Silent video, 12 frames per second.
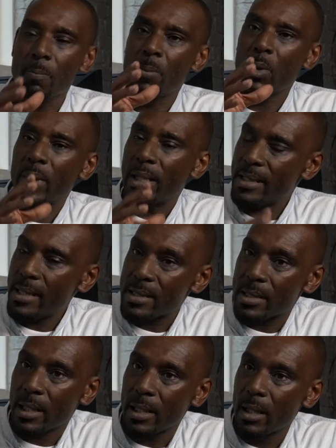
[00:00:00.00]
But what they did
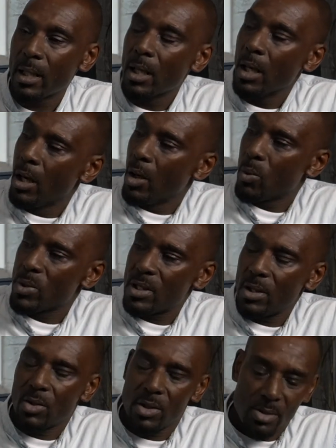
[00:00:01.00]
say was that
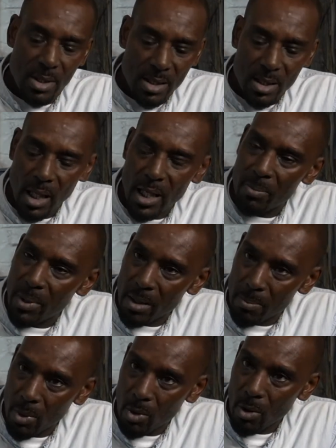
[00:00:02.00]
you could use a slightly
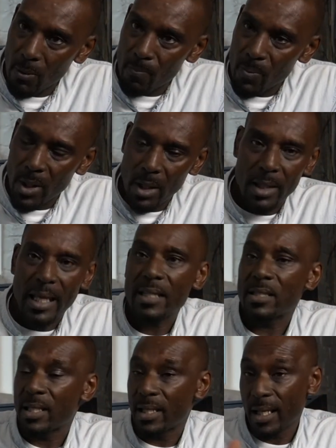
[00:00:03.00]
bigger bore. You
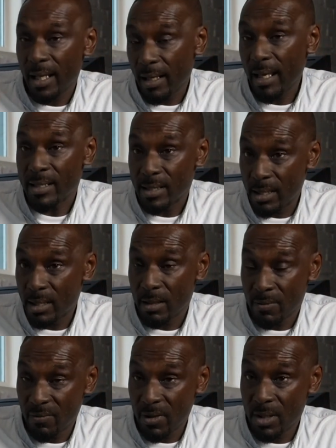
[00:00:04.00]
had to take out a catalytic
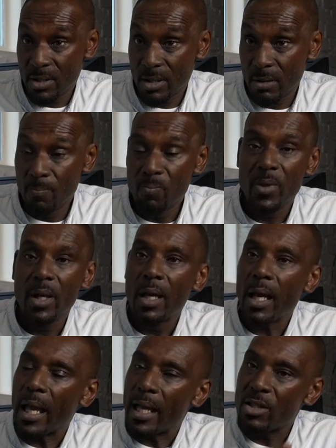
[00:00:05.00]
converter
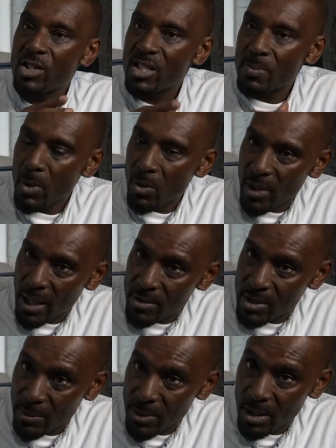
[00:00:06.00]
and smooth out
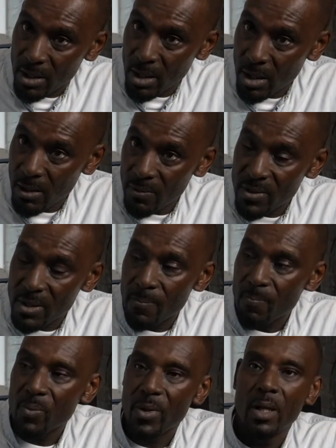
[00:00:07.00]
some of the curves,
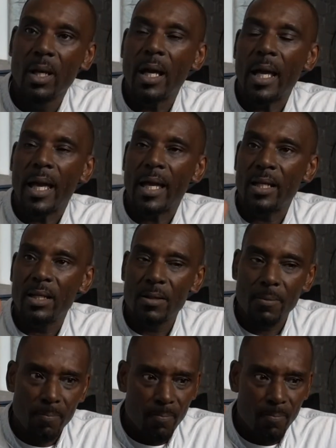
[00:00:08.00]
and